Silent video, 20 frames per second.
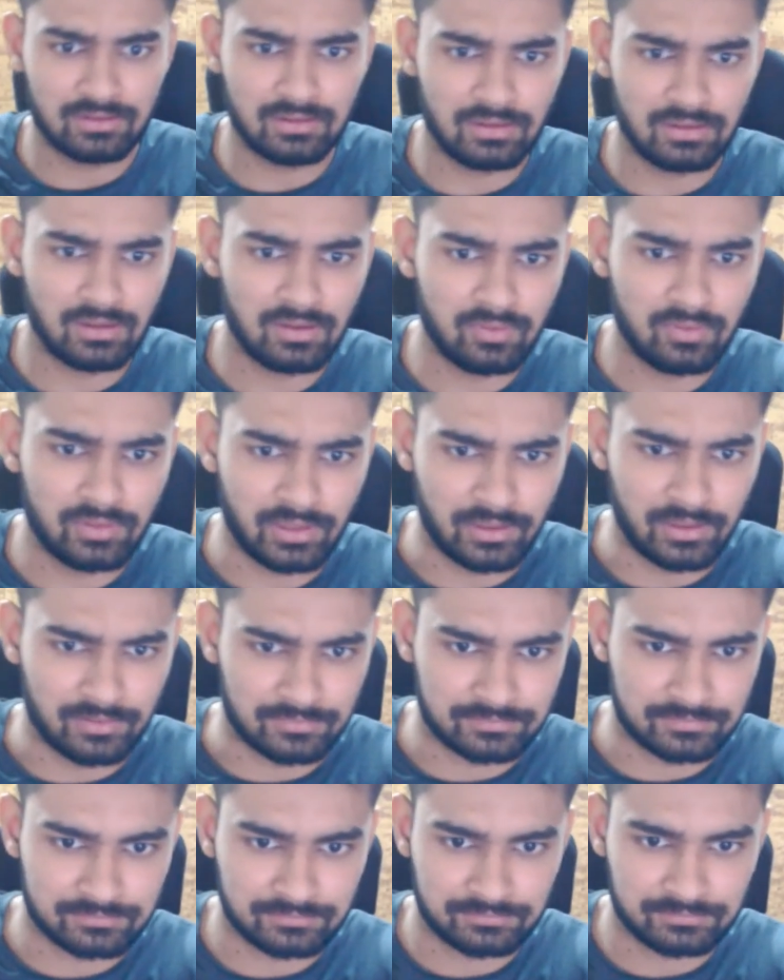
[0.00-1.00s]
Okay,
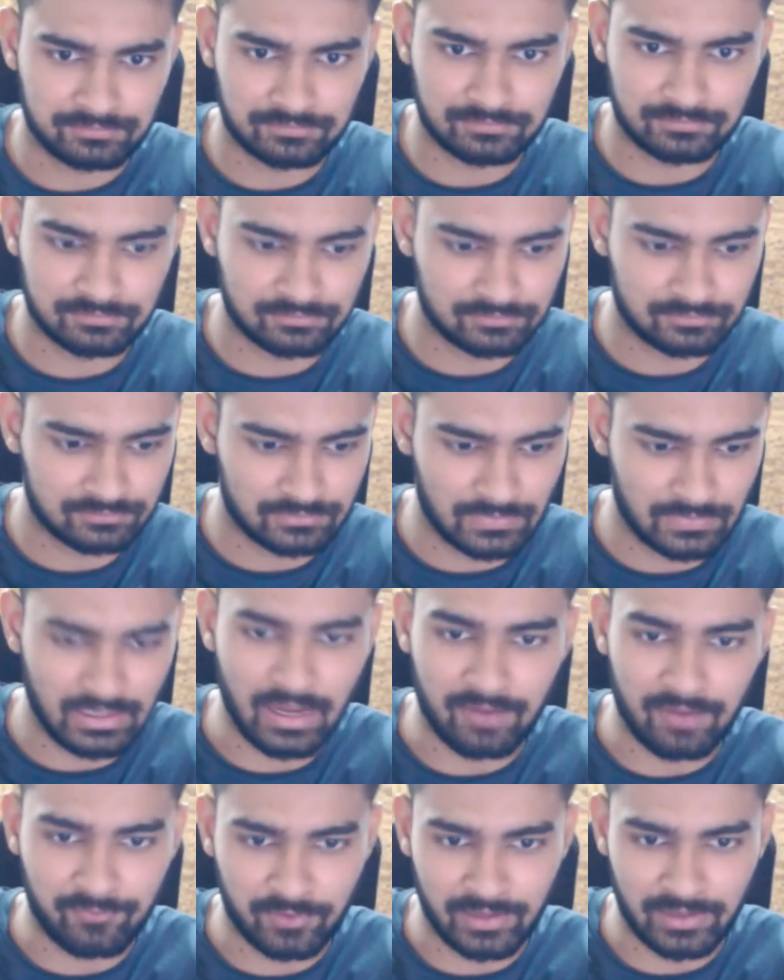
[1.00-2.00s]

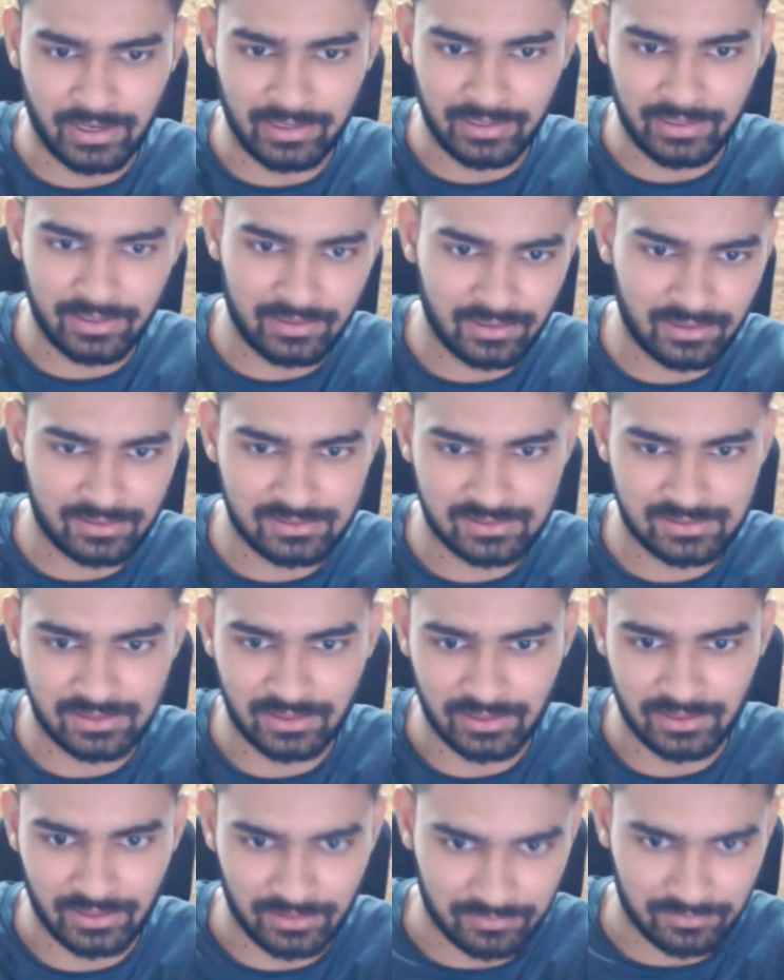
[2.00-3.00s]
yeah, for 98, it's
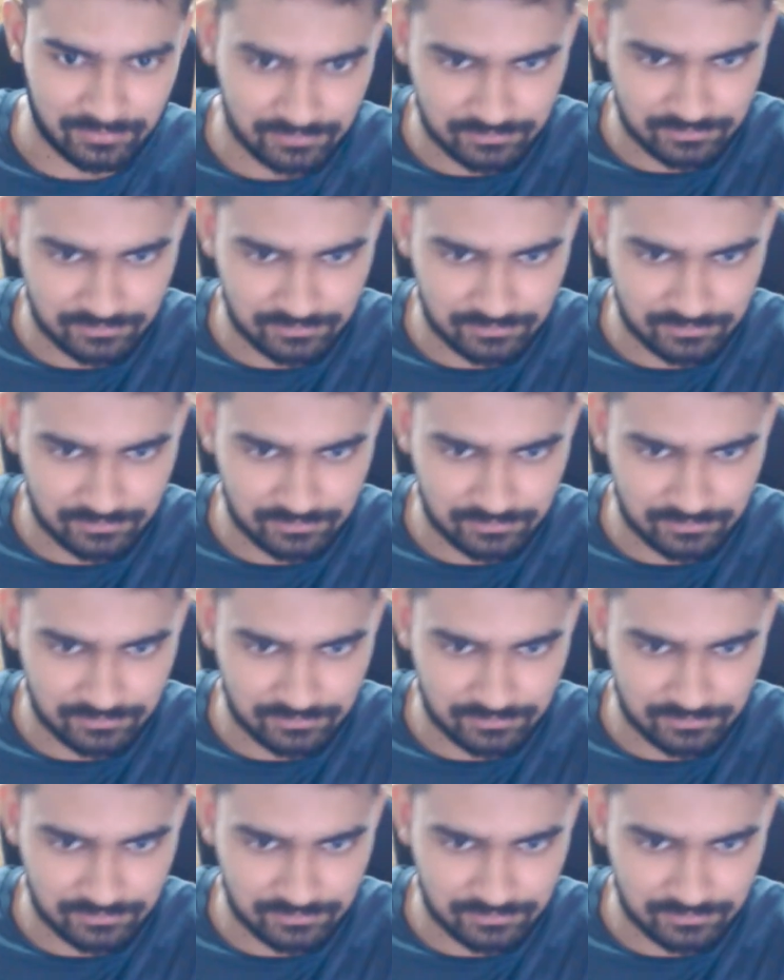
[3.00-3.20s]
13.